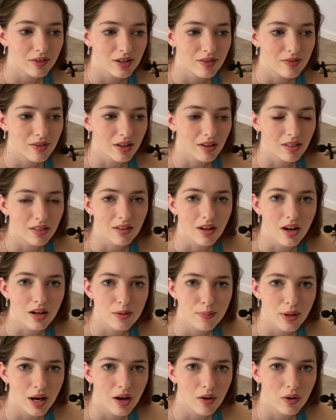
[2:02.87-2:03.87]
even thought
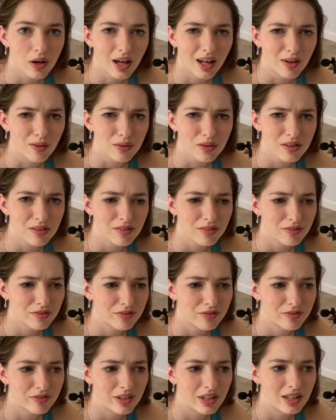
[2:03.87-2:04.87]
about health,
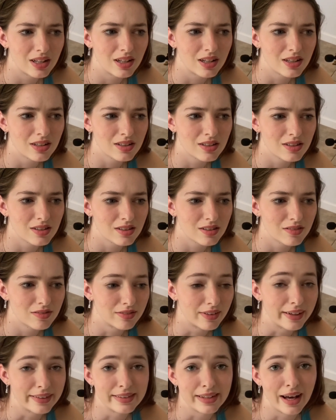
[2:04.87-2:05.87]
fitness,
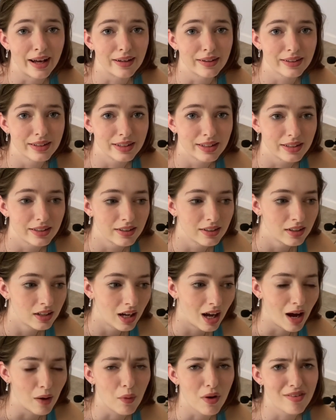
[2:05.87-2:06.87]
vitality,
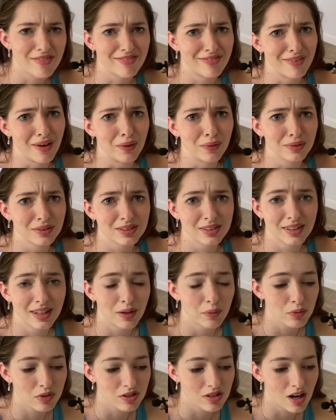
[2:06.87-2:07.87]
how I felt.
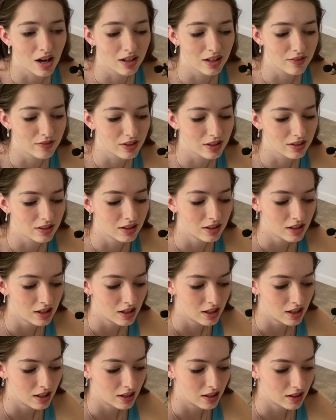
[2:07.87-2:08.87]
That was not even
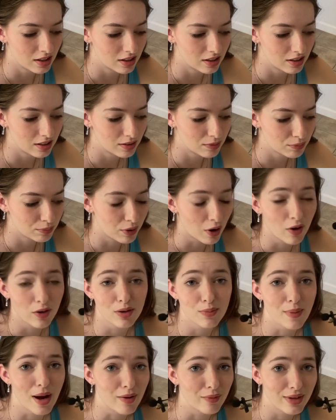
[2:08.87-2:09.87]
part
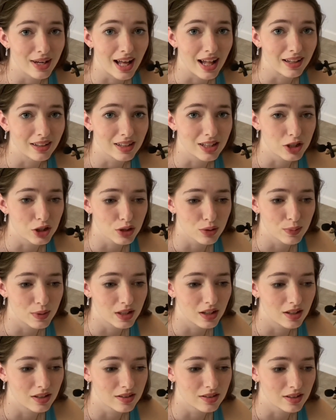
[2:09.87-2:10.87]
of my reality, just
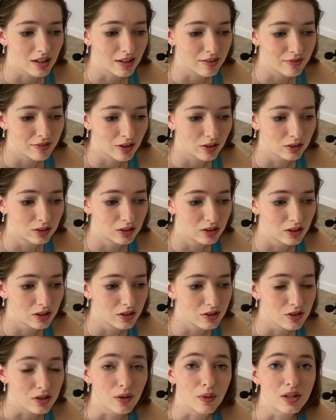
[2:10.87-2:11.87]
because I felt
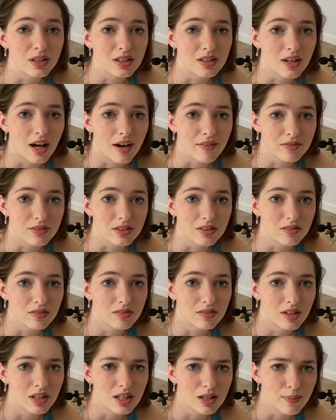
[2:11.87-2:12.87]
good, so I didn't have to
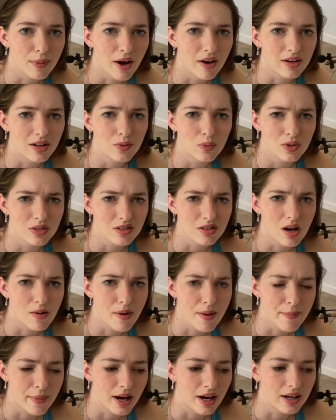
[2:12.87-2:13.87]
think about it. It wasn't on
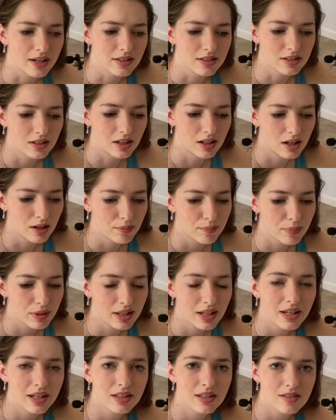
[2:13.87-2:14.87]
my mind. But
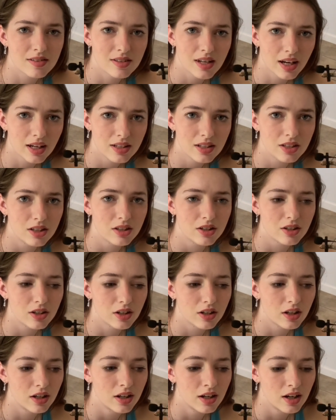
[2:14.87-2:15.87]
then in the second
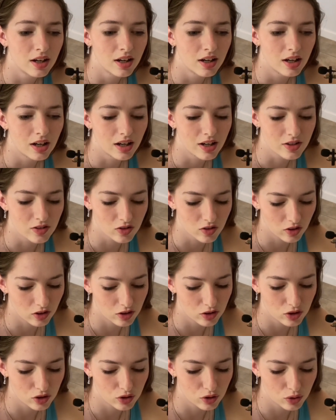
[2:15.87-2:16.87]
year, I
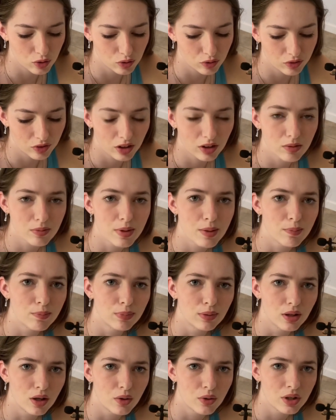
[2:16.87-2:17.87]
started to feel a bit
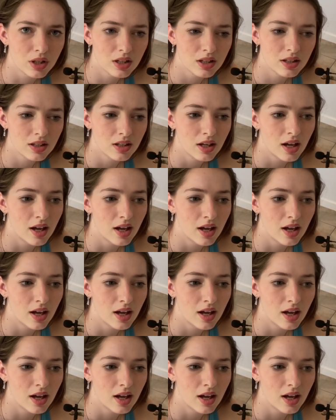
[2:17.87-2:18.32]
bloated